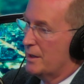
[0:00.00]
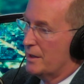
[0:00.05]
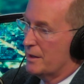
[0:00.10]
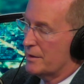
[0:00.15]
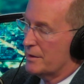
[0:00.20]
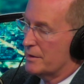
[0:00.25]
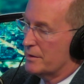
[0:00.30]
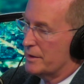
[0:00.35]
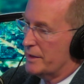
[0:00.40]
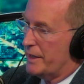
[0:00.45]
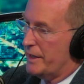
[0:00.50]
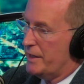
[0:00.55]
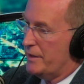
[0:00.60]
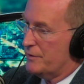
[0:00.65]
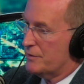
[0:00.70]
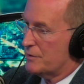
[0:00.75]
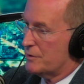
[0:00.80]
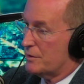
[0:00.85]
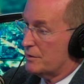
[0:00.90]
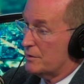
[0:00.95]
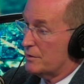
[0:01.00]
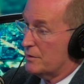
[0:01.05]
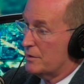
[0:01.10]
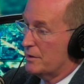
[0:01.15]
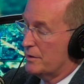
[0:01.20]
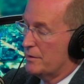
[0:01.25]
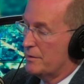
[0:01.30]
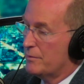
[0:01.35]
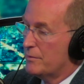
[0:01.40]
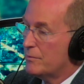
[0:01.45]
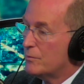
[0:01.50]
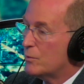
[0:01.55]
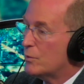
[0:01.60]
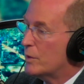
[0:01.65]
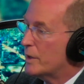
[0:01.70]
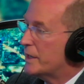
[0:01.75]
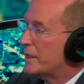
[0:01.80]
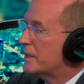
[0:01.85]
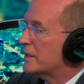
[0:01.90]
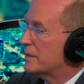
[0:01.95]
The laser,
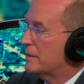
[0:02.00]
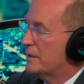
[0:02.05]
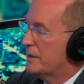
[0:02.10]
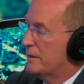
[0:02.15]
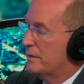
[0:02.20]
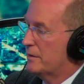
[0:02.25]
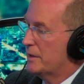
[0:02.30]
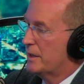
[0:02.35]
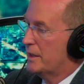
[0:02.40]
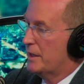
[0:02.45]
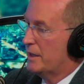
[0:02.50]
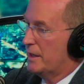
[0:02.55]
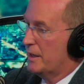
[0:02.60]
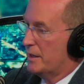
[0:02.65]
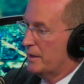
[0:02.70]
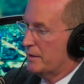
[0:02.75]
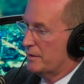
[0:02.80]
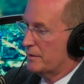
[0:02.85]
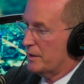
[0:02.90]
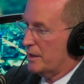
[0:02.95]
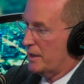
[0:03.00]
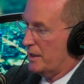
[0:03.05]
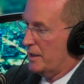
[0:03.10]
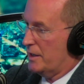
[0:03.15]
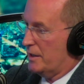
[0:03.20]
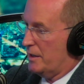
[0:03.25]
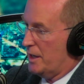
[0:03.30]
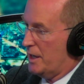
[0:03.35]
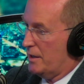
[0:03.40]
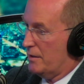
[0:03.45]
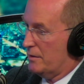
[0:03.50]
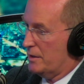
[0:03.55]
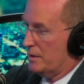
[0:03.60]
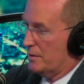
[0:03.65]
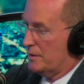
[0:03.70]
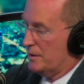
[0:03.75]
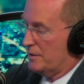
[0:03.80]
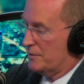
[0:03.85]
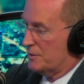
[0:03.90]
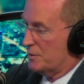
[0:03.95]
when it uh,
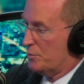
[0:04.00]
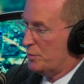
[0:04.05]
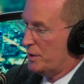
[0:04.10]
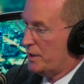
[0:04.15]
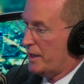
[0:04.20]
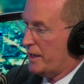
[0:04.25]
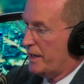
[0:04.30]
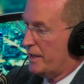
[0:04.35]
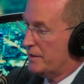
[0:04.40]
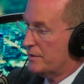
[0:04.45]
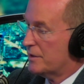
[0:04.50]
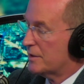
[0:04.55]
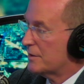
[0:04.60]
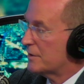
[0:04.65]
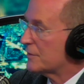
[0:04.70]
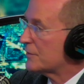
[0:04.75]
is applied to the